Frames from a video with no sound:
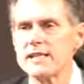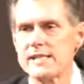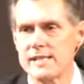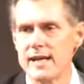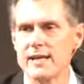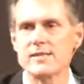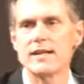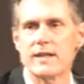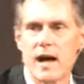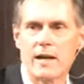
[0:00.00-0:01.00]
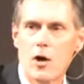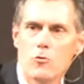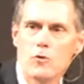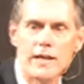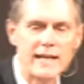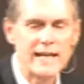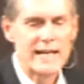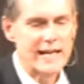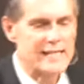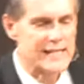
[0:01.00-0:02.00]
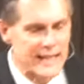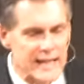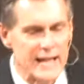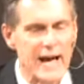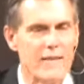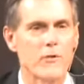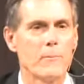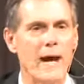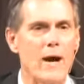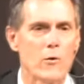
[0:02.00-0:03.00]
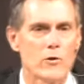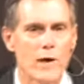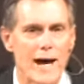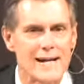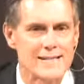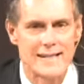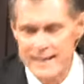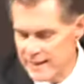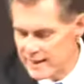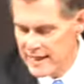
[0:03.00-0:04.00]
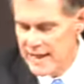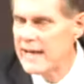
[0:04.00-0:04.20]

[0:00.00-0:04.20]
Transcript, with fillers: he says that not only is he have the power to rise again,